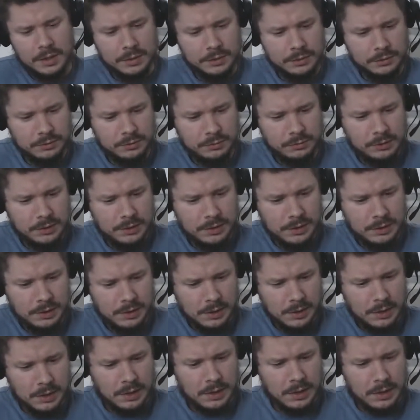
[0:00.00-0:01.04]
You see,
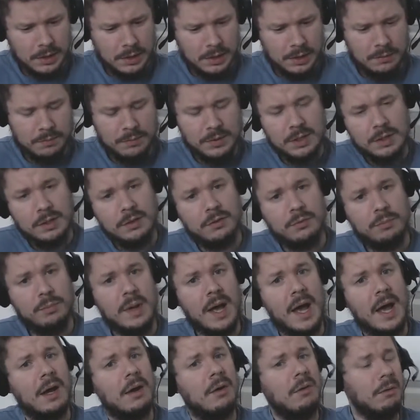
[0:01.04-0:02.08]
in this
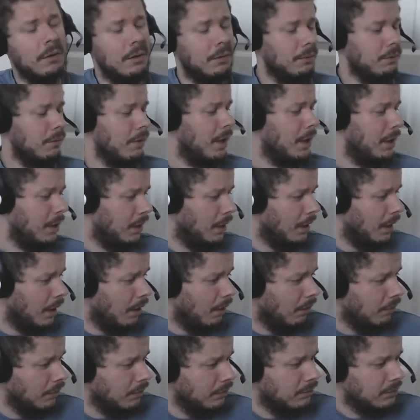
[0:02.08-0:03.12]
background right
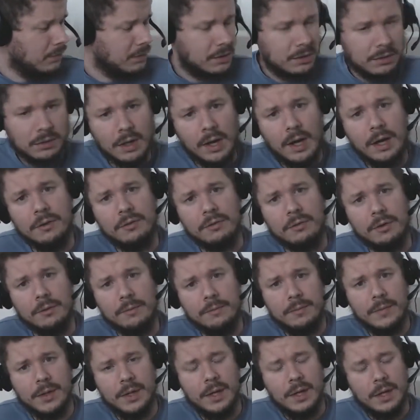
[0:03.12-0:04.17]
now is a closet,
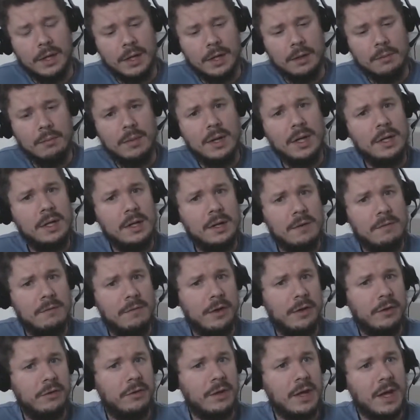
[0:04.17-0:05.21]
and many of
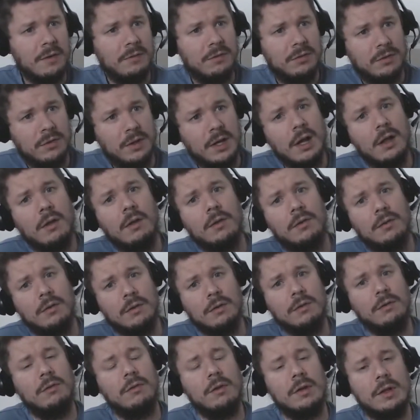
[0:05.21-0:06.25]
us have
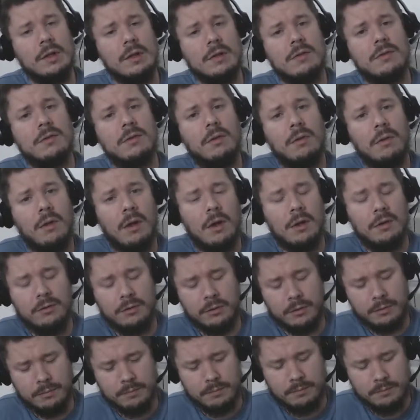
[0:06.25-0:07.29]
skeletons in this
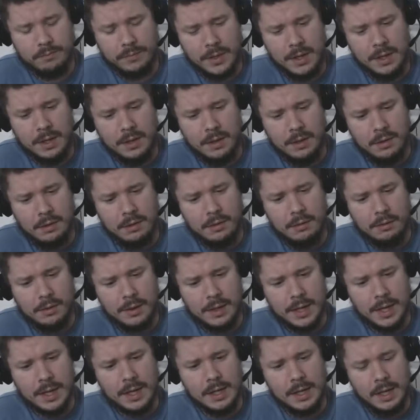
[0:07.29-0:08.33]
closet,
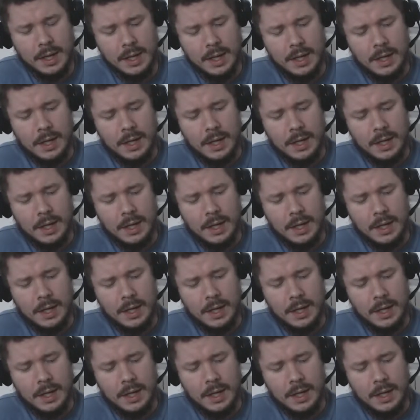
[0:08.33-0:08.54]
okay?